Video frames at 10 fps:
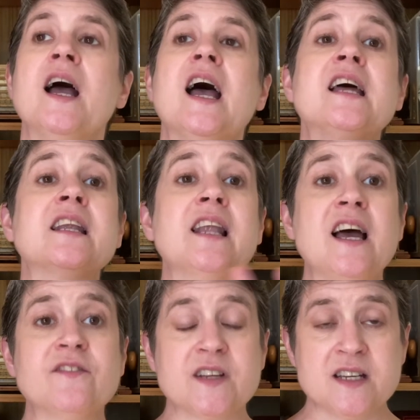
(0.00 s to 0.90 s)
and
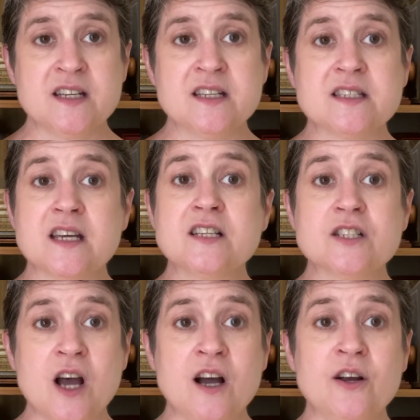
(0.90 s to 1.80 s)
left his
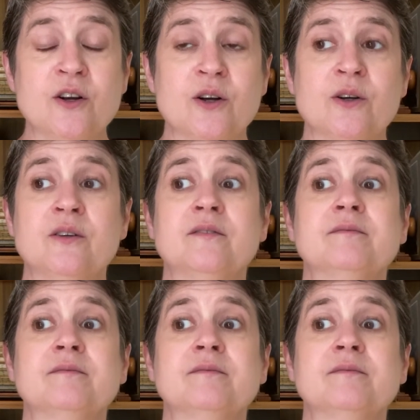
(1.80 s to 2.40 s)
entire